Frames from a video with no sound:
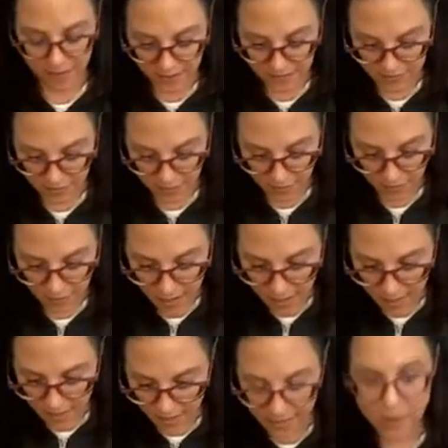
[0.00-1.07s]
And so
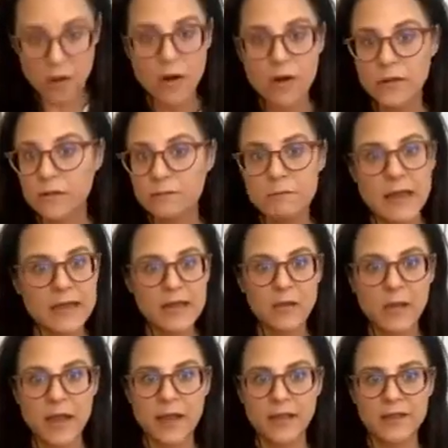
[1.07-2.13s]
there are many
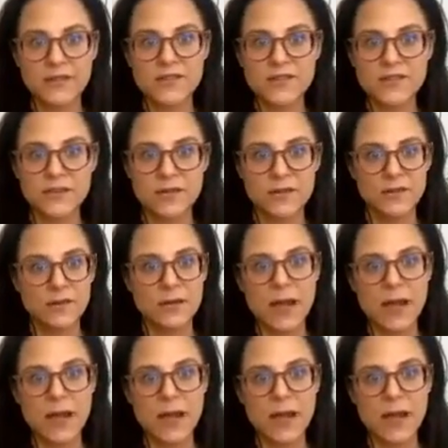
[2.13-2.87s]
ways to,